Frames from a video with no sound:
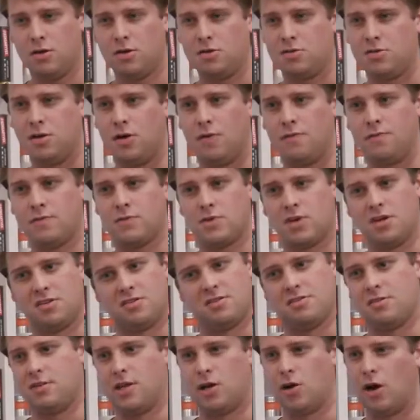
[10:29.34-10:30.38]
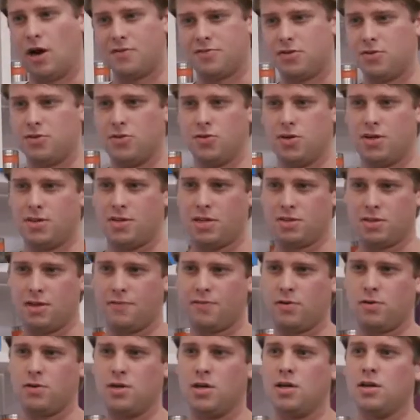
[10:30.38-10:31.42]
So, because they don't have to do anything
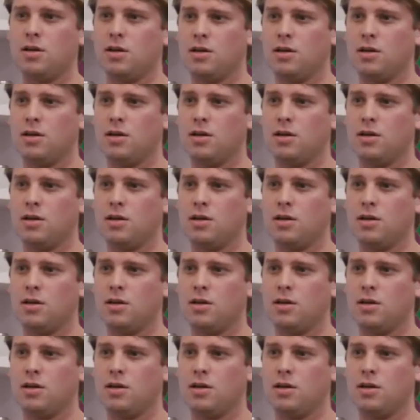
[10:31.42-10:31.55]
differently.